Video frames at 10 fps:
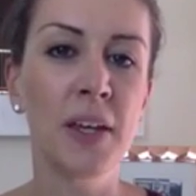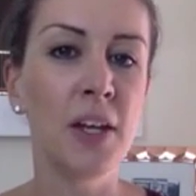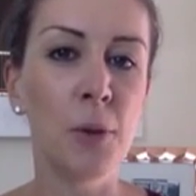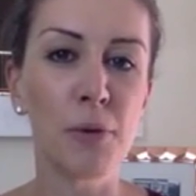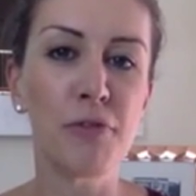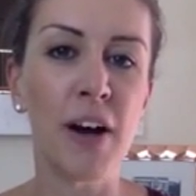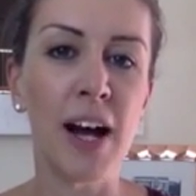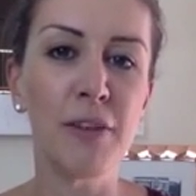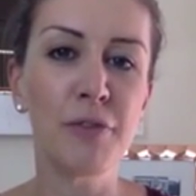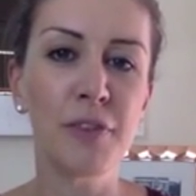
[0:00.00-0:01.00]
Number
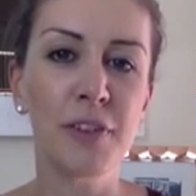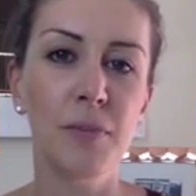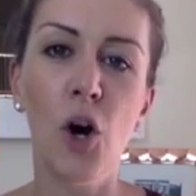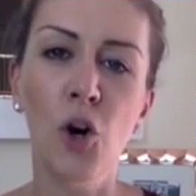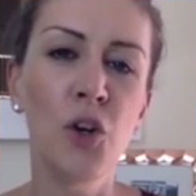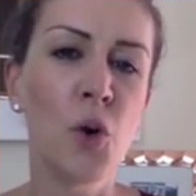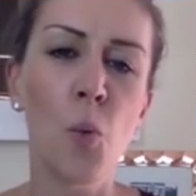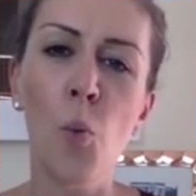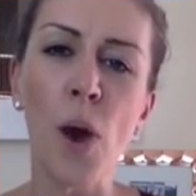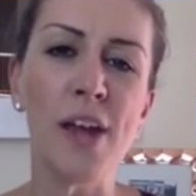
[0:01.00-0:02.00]
5,
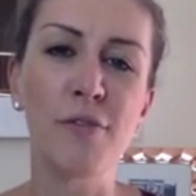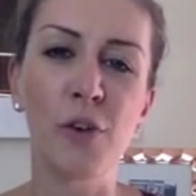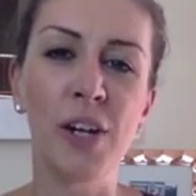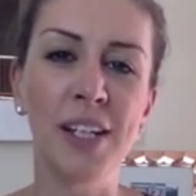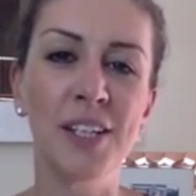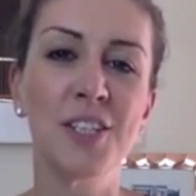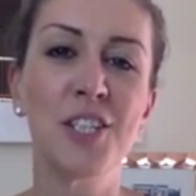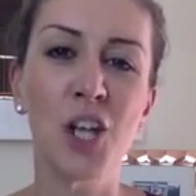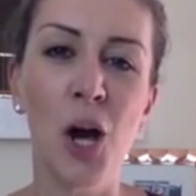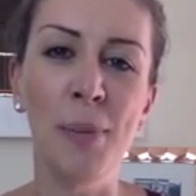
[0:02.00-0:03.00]
unwavering
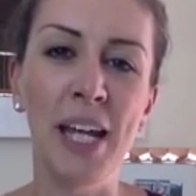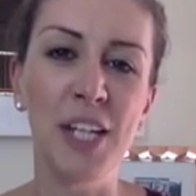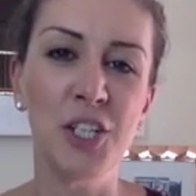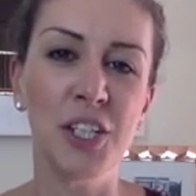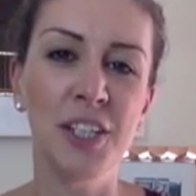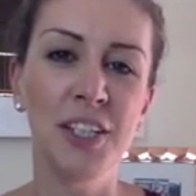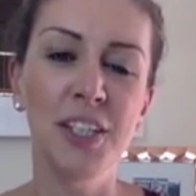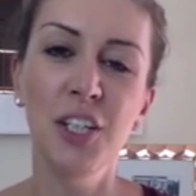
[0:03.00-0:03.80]
determination.